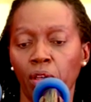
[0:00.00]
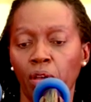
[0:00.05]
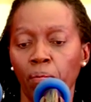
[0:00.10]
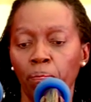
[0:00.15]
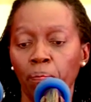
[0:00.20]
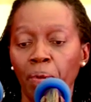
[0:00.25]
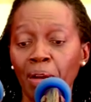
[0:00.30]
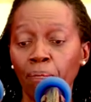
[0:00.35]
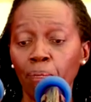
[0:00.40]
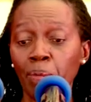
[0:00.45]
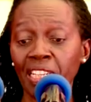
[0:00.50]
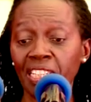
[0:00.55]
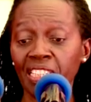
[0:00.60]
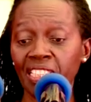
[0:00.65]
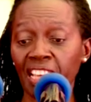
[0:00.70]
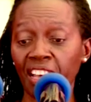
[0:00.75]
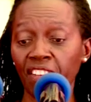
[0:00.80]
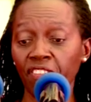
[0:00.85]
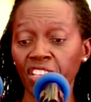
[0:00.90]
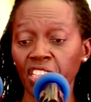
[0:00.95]
Public
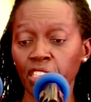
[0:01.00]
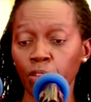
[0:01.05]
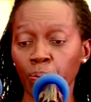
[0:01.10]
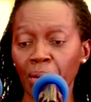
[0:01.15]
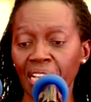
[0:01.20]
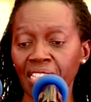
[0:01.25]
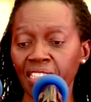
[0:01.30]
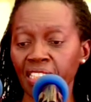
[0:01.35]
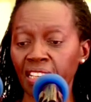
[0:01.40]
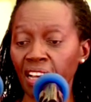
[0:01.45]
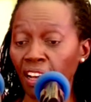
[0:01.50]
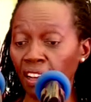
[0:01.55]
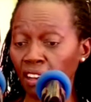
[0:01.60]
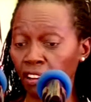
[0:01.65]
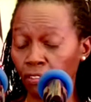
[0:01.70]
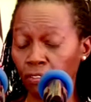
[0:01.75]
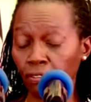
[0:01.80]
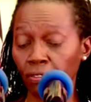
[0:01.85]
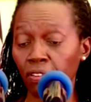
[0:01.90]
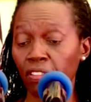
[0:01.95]
service must have
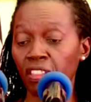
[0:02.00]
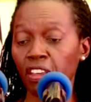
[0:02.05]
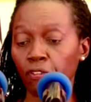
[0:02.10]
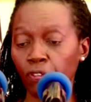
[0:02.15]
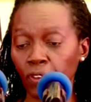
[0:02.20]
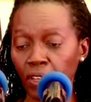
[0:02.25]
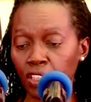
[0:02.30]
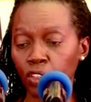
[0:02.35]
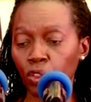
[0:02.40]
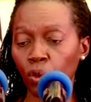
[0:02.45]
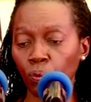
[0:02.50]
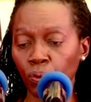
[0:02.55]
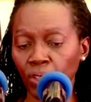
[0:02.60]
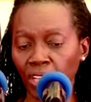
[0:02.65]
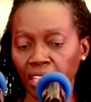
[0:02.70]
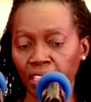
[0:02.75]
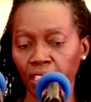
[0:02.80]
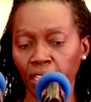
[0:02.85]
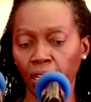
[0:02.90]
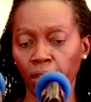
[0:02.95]
the face of
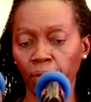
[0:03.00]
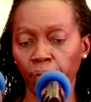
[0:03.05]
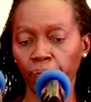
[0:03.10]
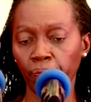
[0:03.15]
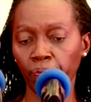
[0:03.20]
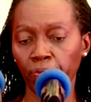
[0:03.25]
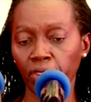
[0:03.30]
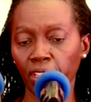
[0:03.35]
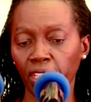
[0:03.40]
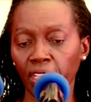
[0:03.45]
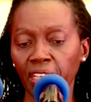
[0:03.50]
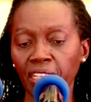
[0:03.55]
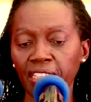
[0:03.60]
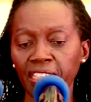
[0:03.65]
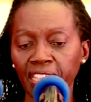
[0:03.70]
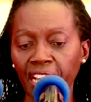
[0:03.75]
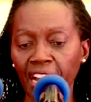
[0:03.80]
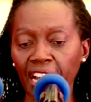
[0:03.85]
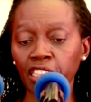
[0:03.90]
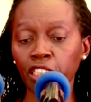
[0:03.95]
Kenya. It
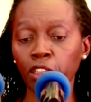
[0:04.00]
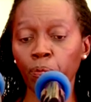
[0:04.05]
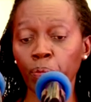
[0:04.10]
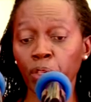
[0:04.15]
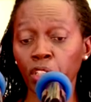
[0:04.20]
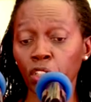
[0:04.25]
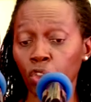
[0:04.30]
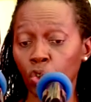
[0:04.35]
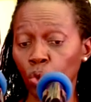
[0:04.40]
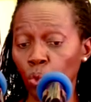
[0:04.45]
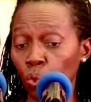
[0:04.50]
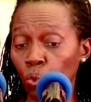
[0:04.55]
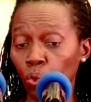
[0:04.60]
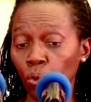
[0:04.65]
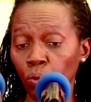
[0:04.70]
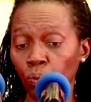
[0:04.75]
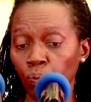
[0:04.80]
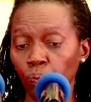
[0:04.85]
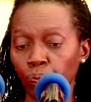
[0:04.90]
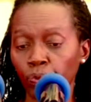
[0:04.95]
can't be 2
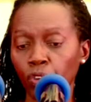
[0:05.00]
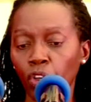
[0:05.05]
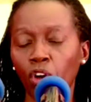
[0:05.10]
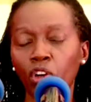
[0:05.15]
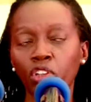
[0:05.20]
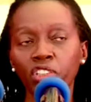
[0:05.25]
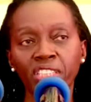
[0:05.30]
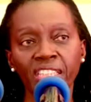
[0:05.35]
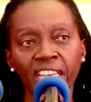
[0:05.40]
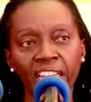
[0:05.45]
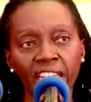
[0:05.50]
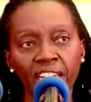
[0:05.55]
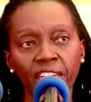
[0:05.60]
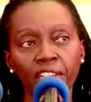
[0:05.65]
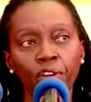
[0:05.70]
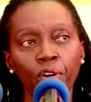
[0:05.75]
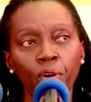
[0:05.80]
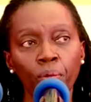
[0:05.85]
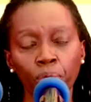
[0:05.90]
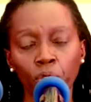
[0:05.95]
or 10
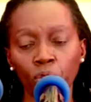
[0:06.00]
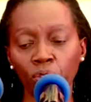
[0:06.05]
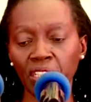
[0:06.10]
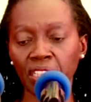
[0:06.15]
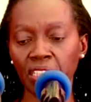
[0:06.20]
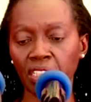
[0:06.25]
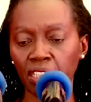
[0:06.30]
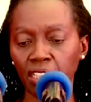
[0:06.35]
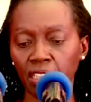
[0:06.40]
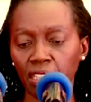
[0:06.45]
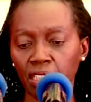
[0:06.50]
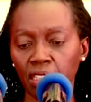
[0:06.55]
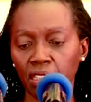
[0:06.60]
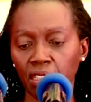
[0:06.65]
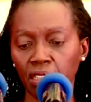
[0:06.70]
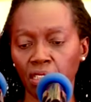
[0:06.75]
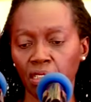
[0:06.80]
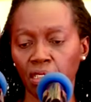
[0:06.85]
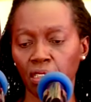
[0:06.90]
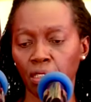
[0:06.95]
communities.
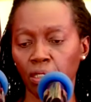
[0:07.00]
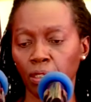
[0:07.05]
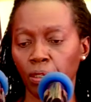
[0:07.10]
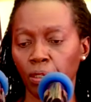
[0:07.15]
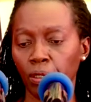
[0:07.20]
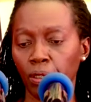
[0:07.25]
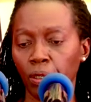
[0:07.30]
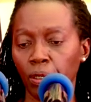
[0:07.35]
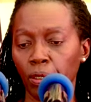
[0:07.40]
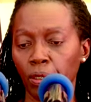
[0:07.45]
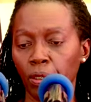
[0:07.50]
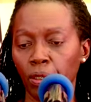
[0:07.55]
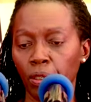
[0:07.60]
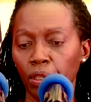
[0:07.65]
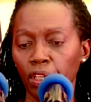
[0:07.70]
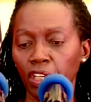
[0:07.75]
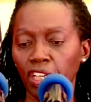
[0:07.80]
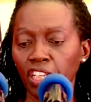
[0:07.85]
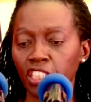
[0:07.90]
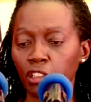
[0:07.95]

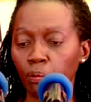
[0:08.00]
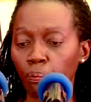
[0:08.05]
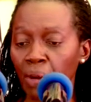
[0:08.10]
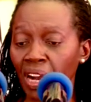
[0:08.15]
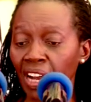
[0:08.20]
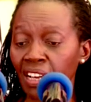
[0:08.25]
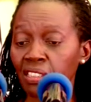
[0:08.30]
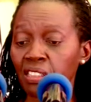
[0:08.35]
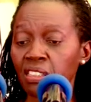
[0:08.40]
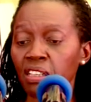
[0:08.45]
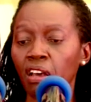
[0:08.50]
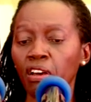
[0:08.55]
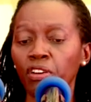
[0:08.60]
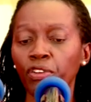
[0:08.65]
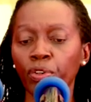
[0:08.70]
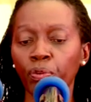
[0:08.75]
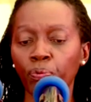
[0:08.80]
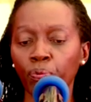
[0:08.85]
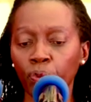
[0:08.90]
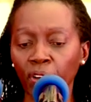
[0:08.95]
It must
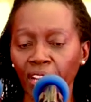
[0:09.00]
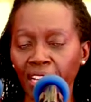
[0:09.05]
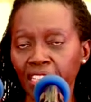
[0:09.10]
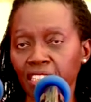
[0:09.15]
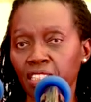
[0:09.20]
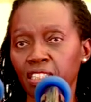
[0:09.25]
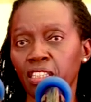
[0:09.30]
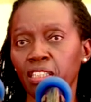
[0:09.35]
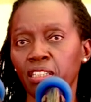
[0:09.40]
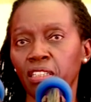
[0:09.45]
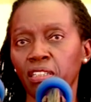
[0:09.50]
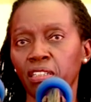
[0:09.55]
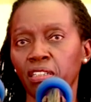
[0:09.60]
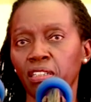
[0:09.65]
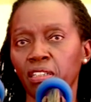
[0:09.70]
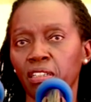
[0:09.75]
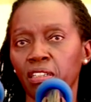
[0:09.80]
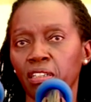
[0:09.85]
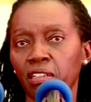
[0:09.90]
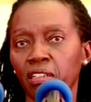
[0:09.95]
reflect
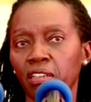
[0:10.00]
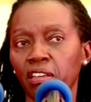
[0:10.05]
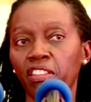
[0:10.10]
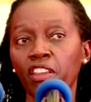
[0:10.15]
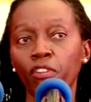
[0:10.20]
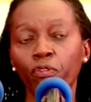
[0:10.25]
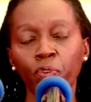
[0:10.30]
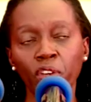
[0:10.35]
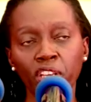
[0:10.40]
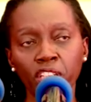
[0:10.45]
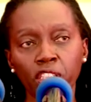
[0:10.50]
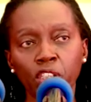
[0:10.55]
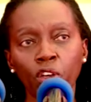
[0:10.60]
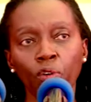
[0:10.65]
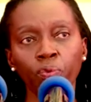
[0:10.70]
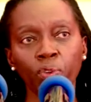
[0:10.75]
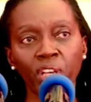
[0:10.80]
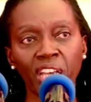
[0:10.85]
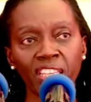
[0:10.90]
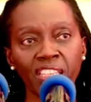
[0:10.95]
the face of
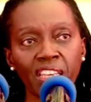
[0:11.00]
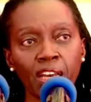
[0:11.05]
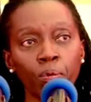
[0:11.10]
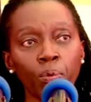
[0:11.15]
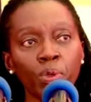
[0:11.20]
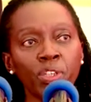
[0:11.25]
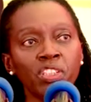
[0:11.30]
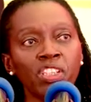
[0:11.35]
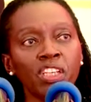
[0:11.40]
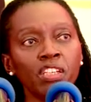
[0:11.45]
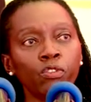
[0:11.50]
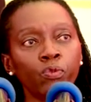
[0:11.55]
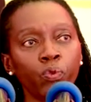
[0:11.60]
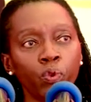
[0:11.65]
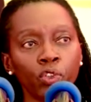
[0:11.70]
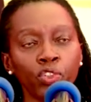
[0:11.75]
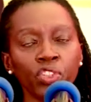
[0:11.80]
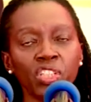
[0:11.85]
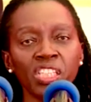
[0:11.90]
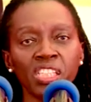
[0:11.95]
Kenya, which is
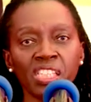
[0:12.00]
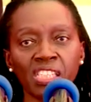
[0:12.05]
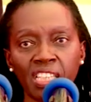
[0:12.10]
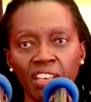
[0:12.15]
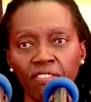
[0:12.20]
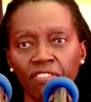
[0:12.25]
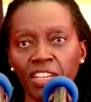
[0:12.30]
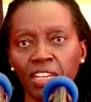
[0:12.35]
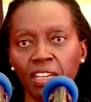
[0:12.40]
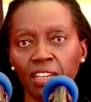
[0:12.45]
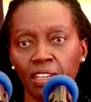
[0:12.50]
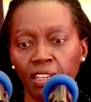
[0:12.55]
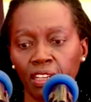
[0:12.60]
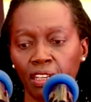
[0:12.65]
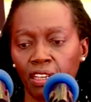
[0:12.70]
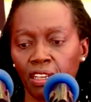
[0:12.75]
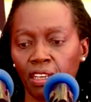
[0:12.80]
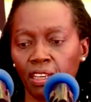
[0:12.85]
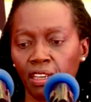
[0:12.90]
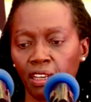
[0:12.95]
47
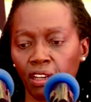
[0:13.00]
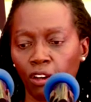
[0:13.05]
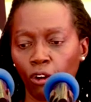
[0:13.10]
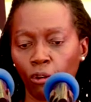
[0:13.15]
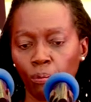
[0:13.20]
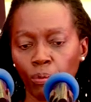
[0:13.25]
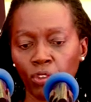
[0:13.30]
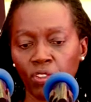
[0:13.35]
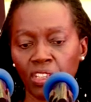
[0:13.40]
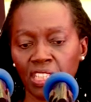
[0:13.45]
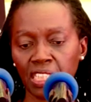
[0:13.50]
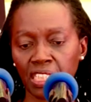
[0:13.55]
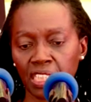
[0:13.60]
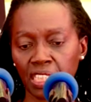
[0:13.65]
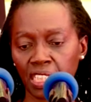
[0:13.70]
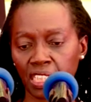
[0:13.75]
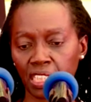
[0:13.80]
communities.